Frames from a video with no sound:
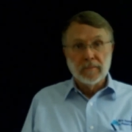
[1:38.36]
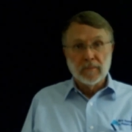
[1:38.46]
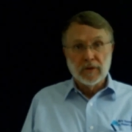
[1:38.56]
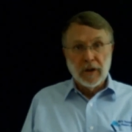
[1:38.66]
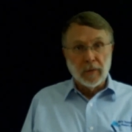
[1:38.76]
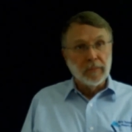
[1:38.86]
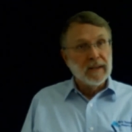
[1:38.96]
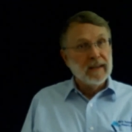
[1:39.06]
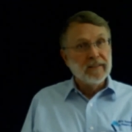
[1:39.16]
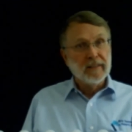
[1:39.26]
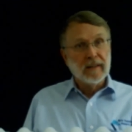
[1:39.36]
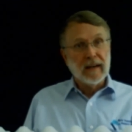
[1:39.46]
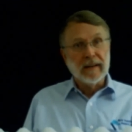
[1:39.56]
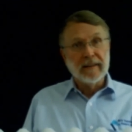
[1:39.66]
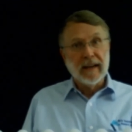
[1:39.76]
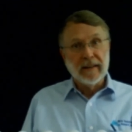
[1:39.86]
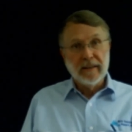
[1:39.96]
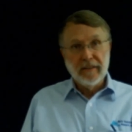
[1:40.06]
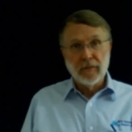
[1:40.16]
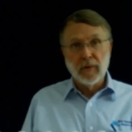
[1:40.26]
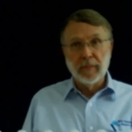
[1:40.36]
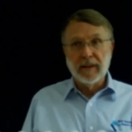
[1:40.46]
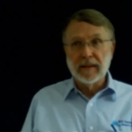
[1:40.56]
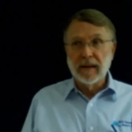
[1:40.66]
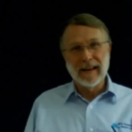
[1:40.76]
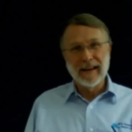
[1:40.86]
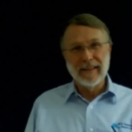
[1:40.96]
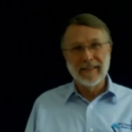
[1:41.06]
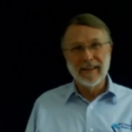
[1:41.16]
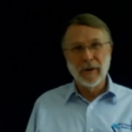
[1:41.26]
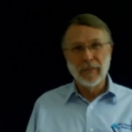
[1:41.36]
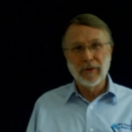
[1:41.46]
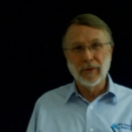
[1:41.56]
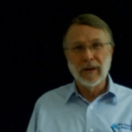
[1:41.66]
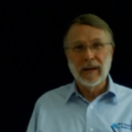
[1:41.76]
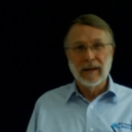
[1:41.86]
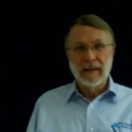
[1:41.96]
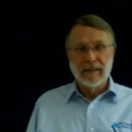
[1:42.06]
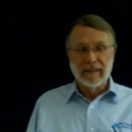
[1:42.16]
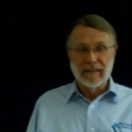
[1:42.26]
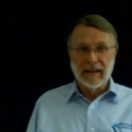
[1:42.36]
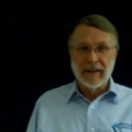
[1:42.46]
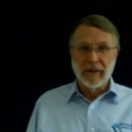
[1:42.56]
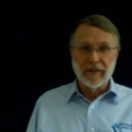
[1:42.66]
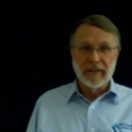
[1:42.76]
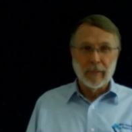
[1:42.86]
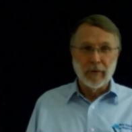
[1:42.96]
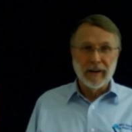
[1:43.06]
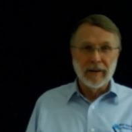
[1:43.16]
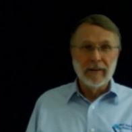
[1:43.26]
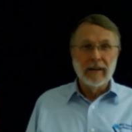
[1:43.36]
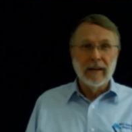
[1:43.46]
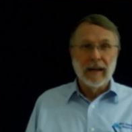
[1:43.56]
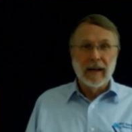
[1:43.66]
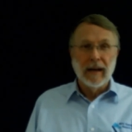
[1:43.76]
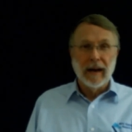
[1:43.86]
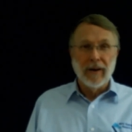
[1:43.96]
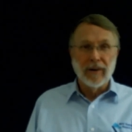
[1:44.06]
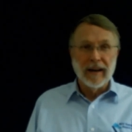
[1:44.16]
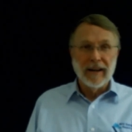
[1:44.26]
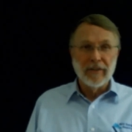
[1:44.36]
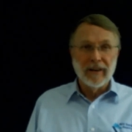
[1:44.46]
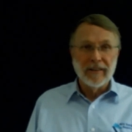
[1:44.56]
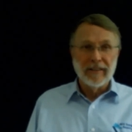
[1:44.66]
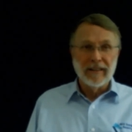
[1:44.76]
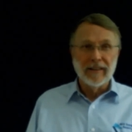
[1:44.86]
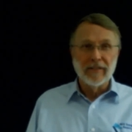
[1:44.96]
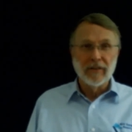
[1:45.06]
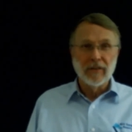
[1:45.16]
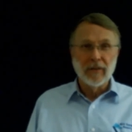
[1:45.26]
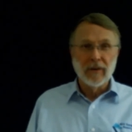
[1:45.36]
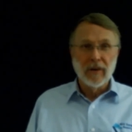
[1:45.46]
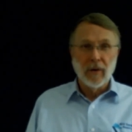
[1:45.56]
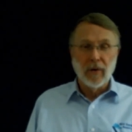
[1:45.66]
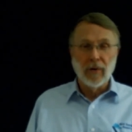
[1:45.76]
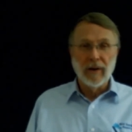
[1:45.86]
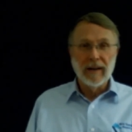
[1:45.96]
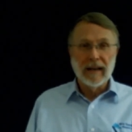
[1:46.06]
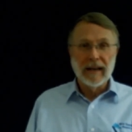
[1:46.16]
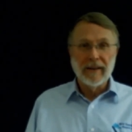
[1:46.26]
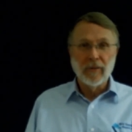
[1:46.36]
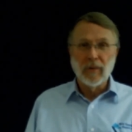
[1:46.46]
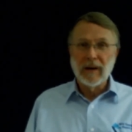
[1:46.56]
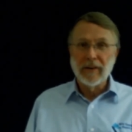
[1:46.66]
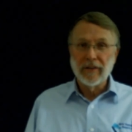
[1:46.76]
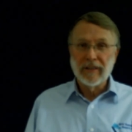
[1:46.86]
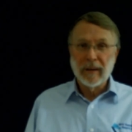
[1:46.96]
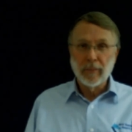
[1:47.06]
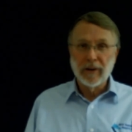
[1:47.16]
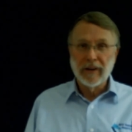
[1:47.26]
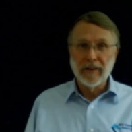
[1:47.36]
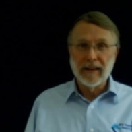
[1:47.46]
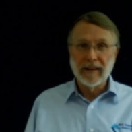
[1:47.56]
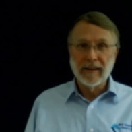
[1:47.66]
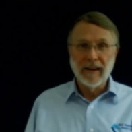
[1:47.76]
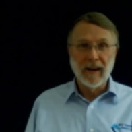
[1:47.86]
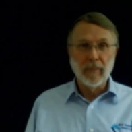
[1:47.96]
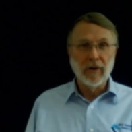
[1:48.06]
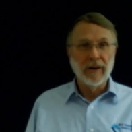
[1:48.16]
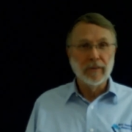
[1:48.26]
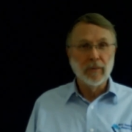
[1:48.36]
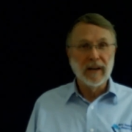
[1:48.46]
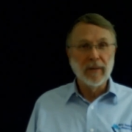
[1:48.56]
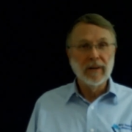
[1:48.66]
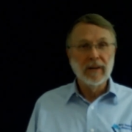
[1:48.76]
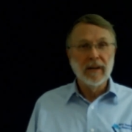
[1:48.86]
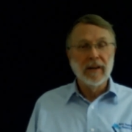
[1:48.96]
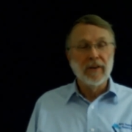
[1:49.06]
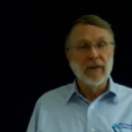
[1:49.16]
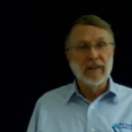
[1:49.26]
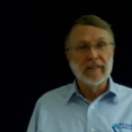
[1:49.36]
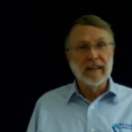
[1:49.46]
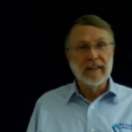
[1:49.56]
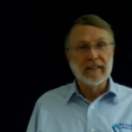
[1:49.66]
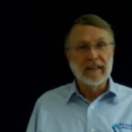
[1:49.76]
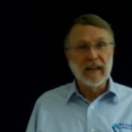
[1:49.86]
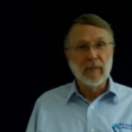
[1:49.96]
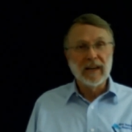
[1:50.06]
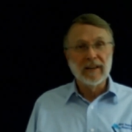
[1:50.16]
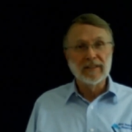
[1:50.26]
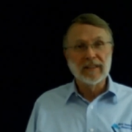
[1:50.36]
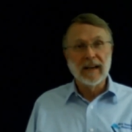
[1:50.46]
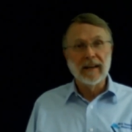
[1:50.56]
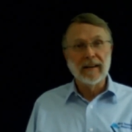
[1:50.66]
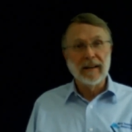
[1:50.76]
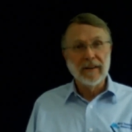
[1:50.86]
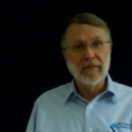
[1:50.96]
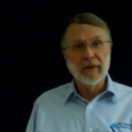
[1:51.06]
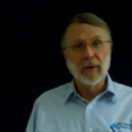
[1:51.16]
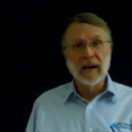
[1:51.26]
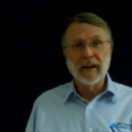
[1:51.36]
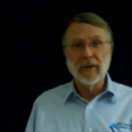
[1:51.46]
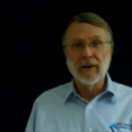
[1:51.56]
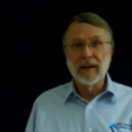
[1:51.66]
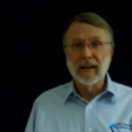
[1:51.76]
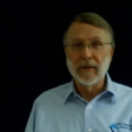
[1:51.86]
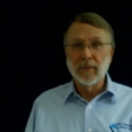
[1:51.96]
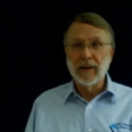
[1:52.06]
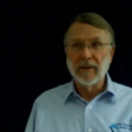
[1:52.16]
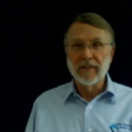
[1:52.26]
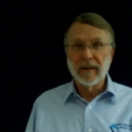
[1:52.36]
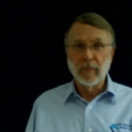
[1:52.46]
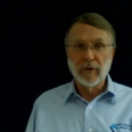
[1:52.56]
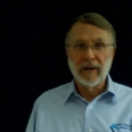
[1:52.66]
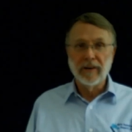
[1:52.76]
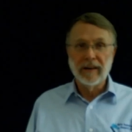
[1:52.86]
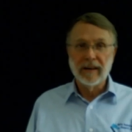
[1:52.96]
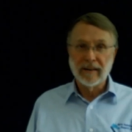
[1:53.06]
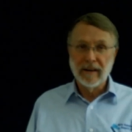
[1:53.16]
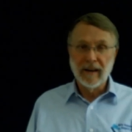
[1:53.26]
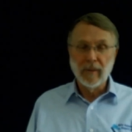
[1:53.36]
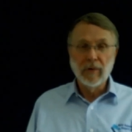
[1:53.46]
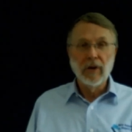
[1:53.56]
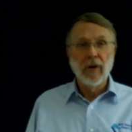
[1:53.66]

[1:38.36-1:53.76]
So please contact us. We'd be delighted to help you design your separator. Our address is oil and water separator dot com on the web. You can send us emails at info at oil and water separator dot com,